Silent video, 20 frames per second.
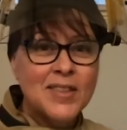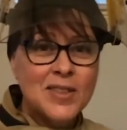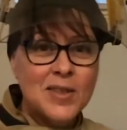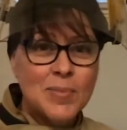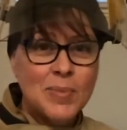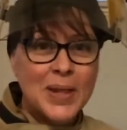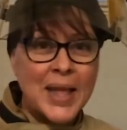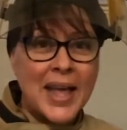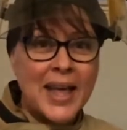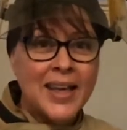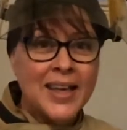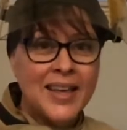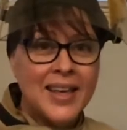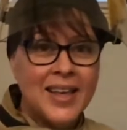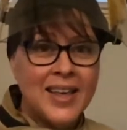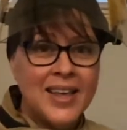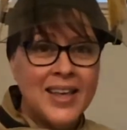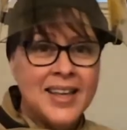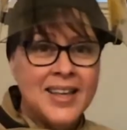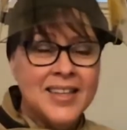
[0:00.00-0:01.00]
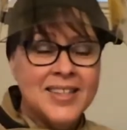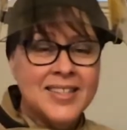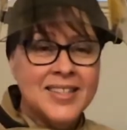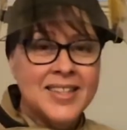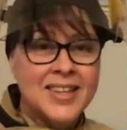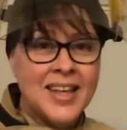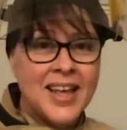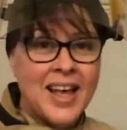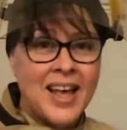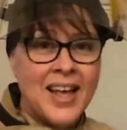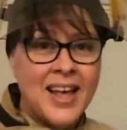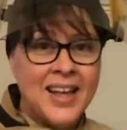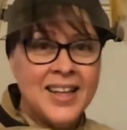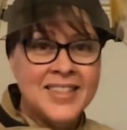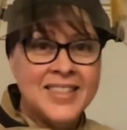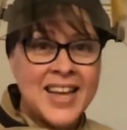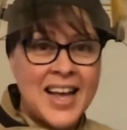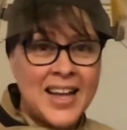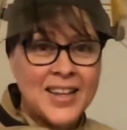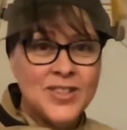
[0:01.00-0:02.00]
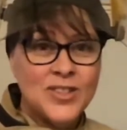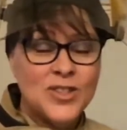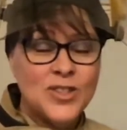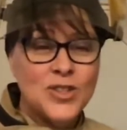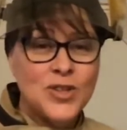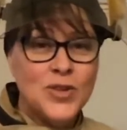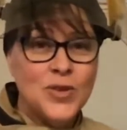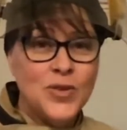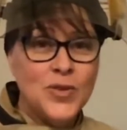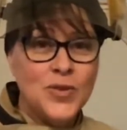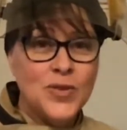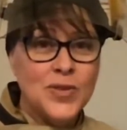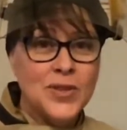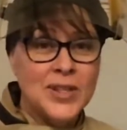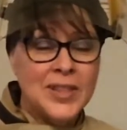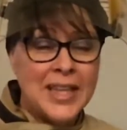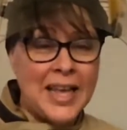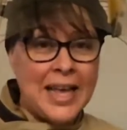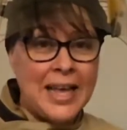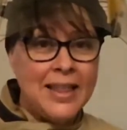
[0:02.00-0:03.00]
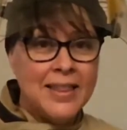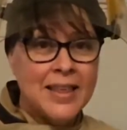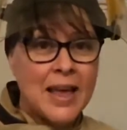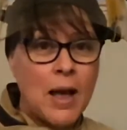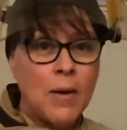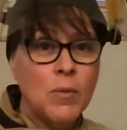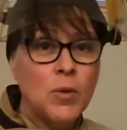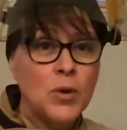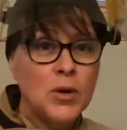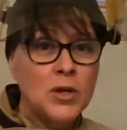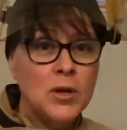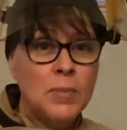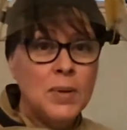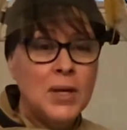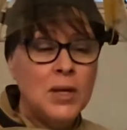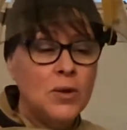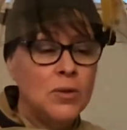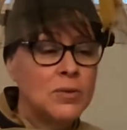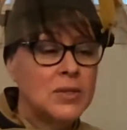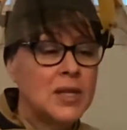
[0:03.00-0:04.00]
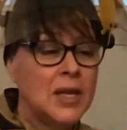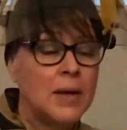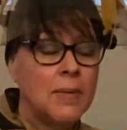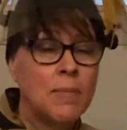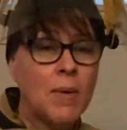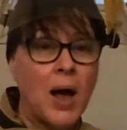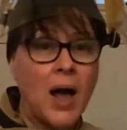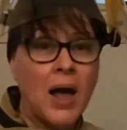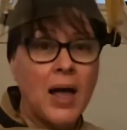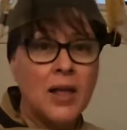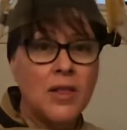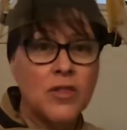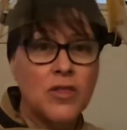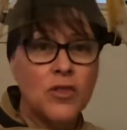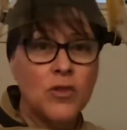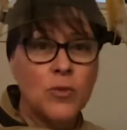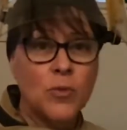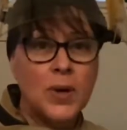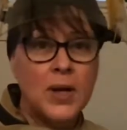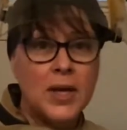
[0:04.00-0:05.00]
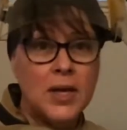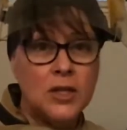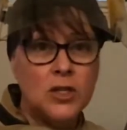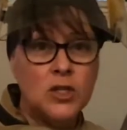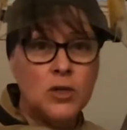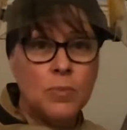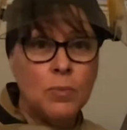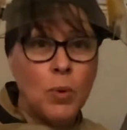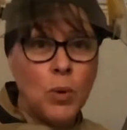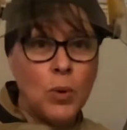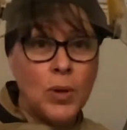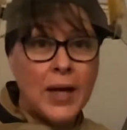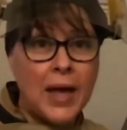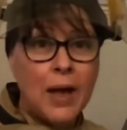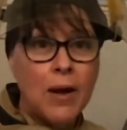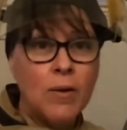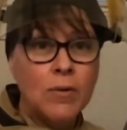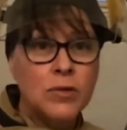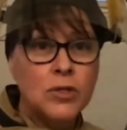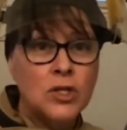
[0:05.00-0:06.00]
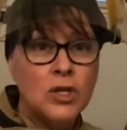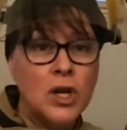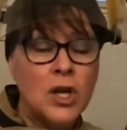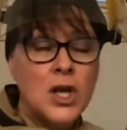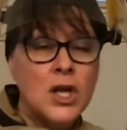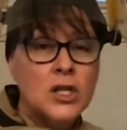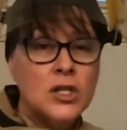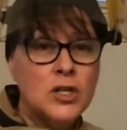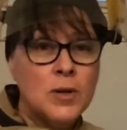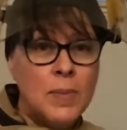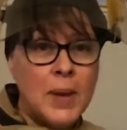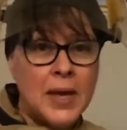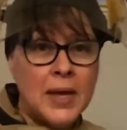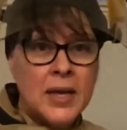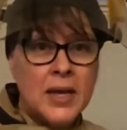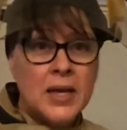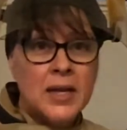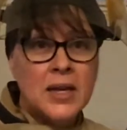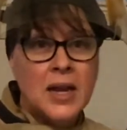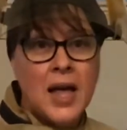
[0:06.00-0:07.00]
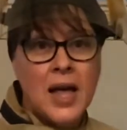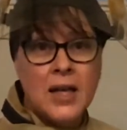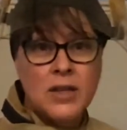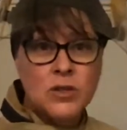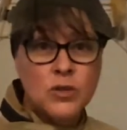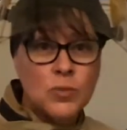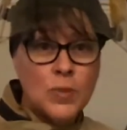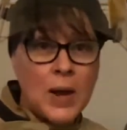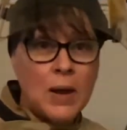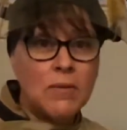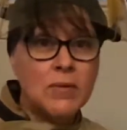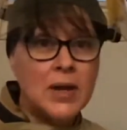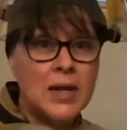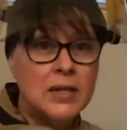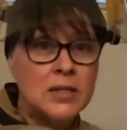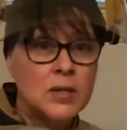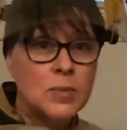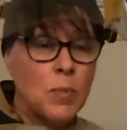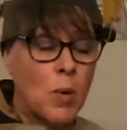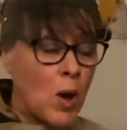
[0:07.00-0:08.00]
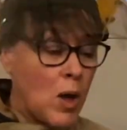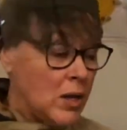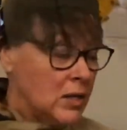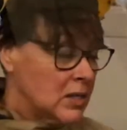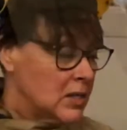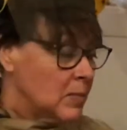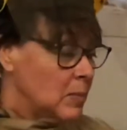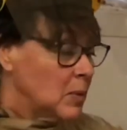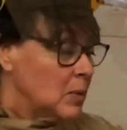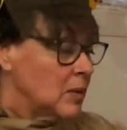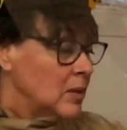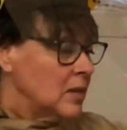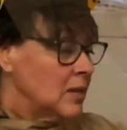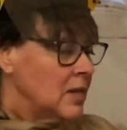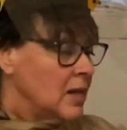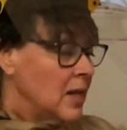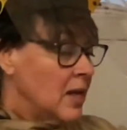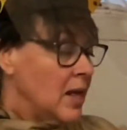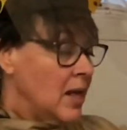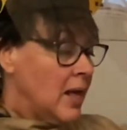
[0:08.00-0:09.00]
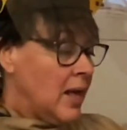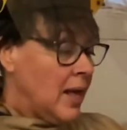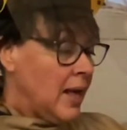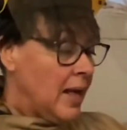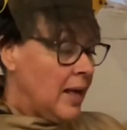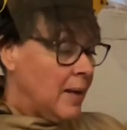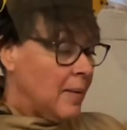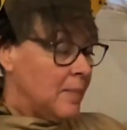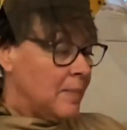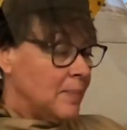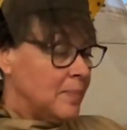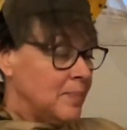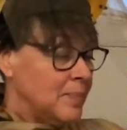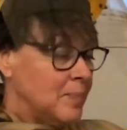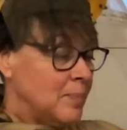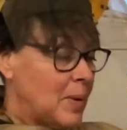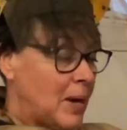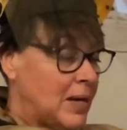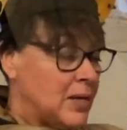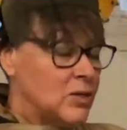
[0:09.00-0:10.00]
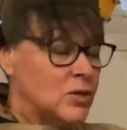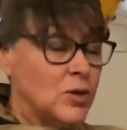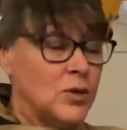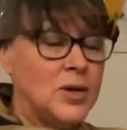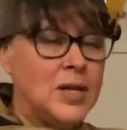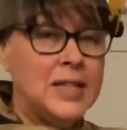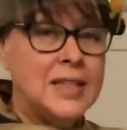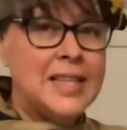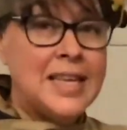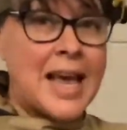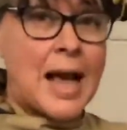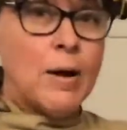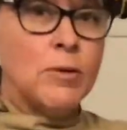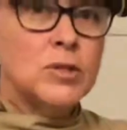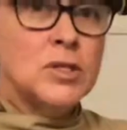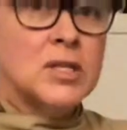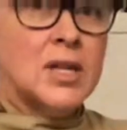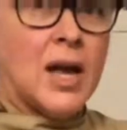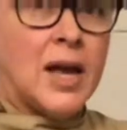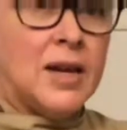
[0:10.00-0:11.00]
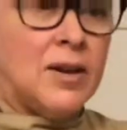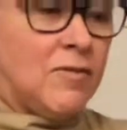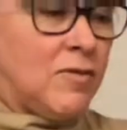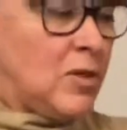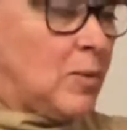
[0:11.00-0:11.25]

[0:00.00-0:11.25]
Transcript: the blank is attached to the lathe, I'm going to be using my 3-inch bowl gouge to make it as round as possible by turning the outside of the